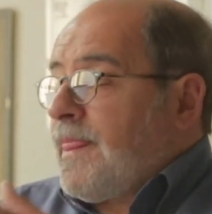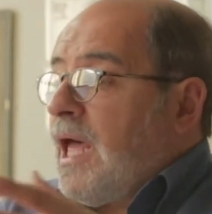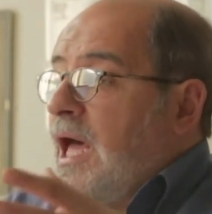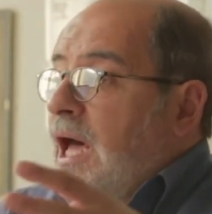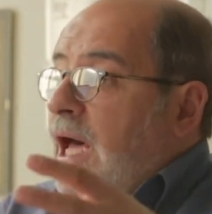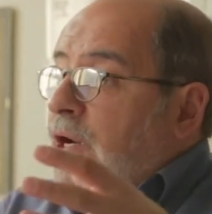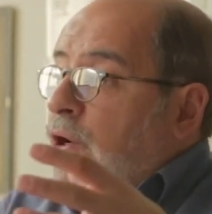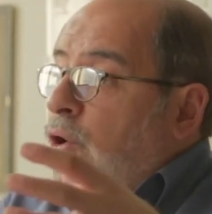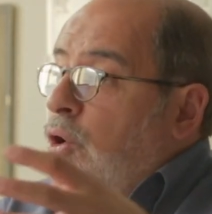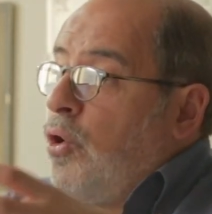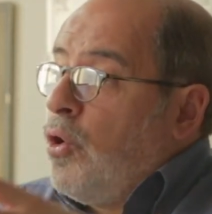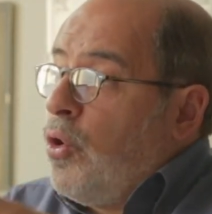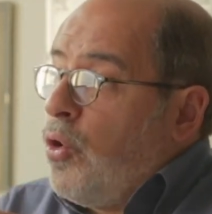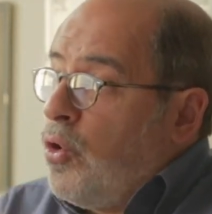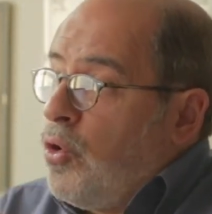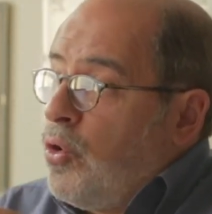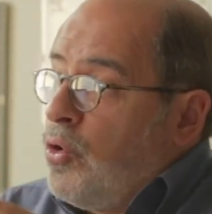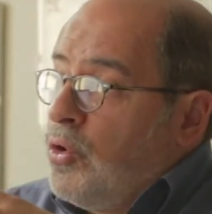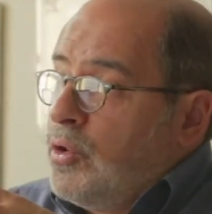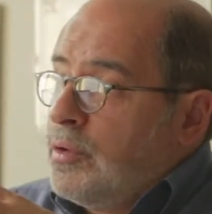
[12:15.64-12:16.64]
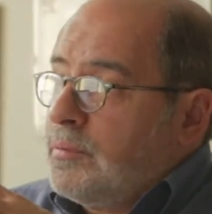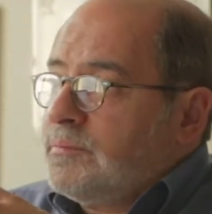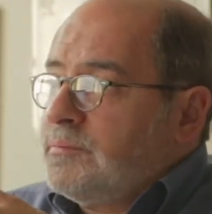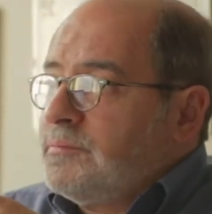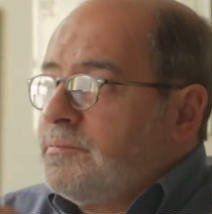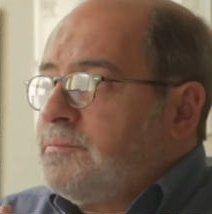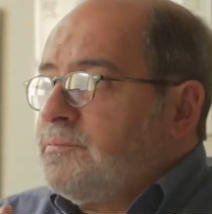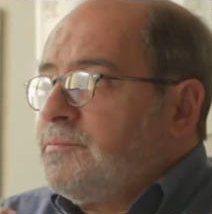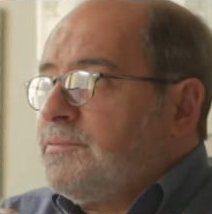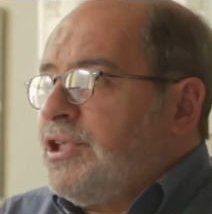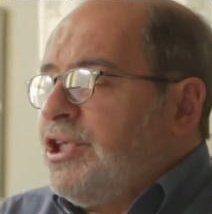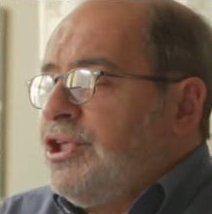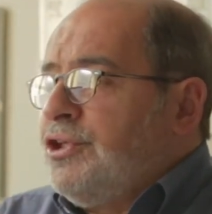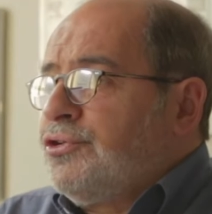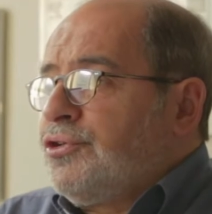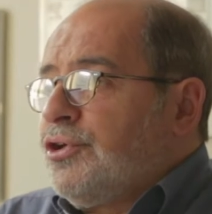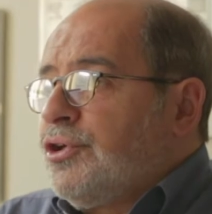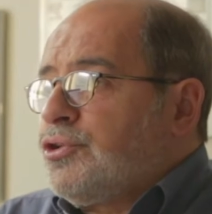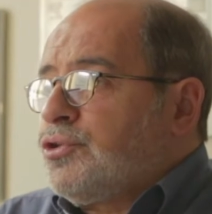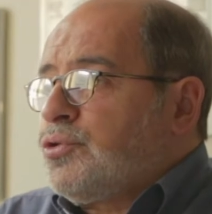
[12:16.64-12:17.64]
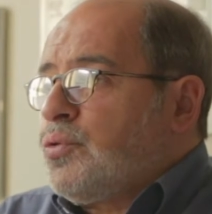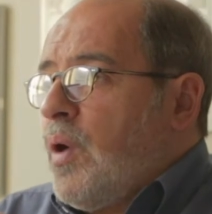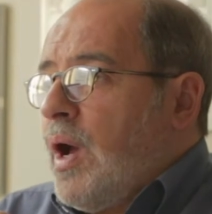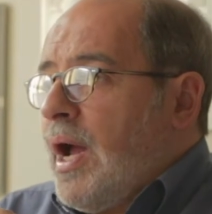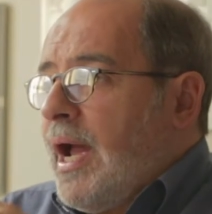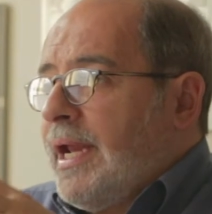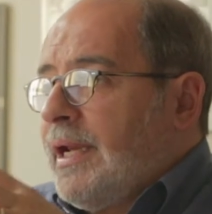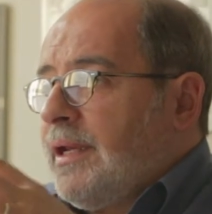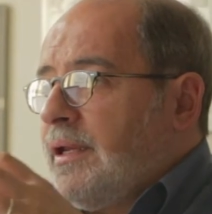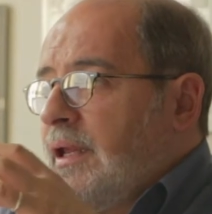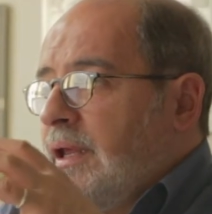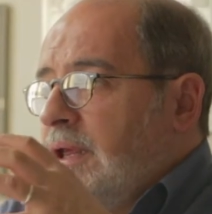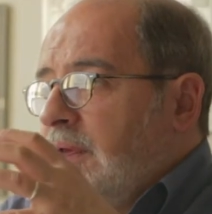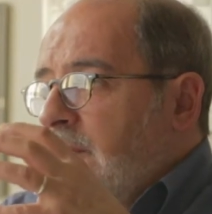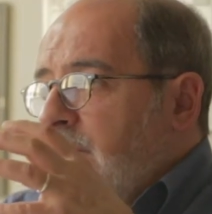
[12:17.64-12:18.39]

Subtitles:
are all intertwined,